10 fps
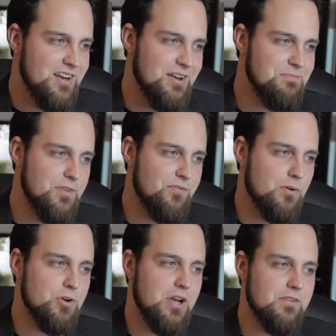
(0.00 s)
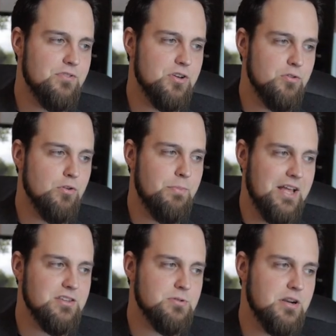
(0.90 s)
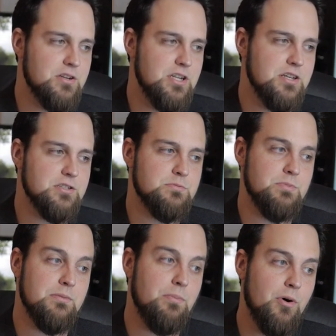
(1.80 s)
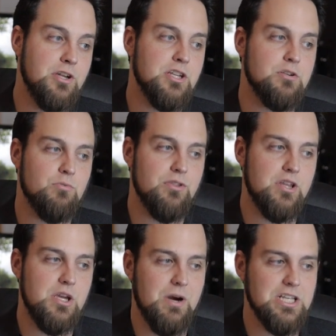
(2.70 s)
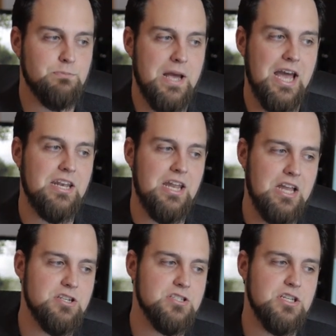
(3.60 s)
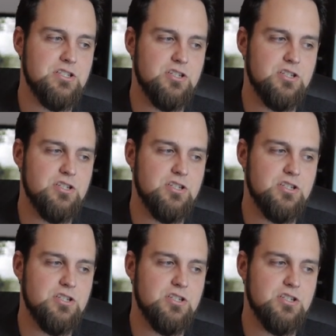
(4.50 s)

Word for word: Um, the former head of the Google patent strategy has been appointed to run the U S patent agency.